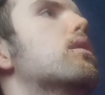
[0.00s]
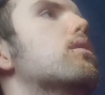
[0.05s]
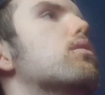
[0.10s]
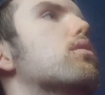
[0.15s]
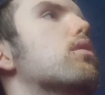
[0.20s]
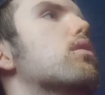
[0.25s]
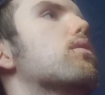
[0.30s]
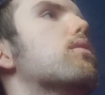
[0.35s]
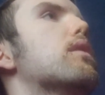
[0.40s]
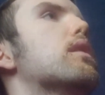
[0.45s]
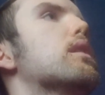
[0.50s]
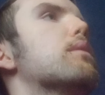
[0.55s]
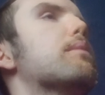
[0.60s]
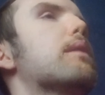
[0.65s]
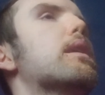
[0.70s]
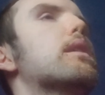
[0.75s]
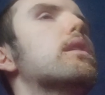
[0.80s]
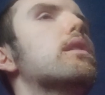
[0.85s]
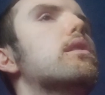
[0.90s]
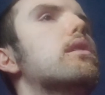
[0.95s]
Just think
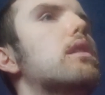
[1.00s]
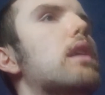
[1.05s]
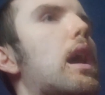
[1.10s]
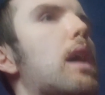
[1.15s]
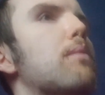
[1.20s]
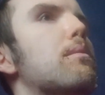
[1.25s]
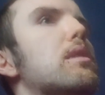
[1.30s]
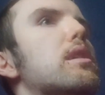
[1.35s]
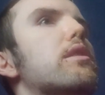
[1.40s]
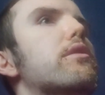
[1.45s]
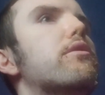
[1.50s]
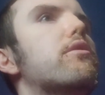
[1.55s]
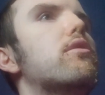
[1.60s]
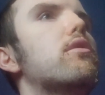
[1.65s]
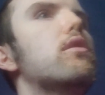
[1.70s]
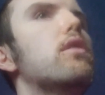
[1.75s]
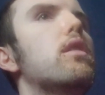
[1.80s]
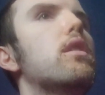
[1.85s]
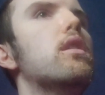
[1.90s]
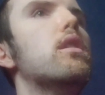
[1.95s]
about the
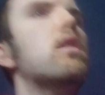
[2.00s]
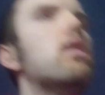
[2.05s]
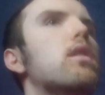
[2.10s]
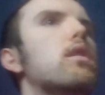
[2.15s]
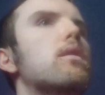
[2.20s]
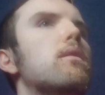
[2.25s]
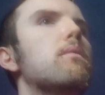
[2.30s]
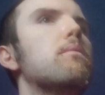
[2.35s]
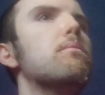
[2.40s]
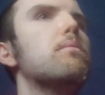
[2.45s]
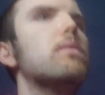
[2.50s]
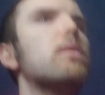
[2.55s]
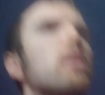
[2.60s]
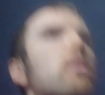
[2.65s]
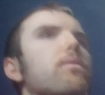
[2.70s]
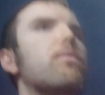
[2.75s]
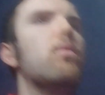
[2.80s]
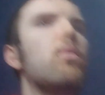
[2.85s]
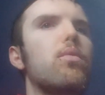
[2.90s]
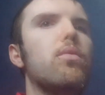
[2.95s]
damage
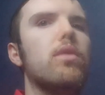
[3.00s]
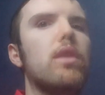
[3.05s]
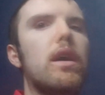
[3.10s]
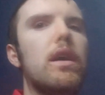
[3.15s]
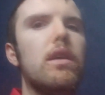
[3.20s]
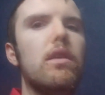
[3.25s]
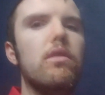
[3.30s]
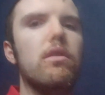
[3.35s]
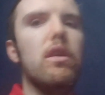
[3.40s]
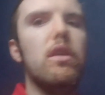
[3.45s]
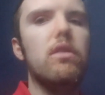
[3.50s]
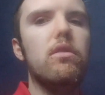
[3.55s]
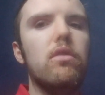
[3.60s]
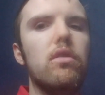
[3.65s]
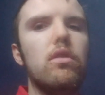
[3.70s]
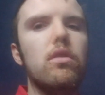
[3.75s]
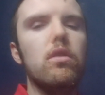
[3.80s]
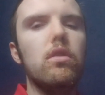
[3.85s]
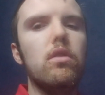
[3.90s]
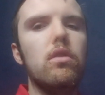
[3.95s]
that false
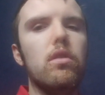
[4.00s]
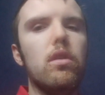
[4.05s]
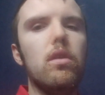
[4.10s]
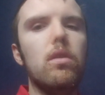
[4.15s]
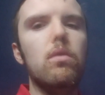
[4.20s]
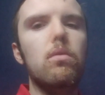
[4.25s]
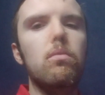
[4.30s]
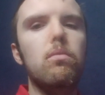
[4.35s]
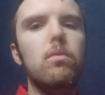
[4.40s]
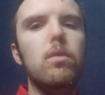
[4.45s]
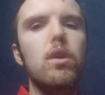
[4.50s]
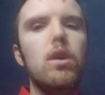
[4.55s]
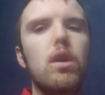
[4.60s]
accusations can do.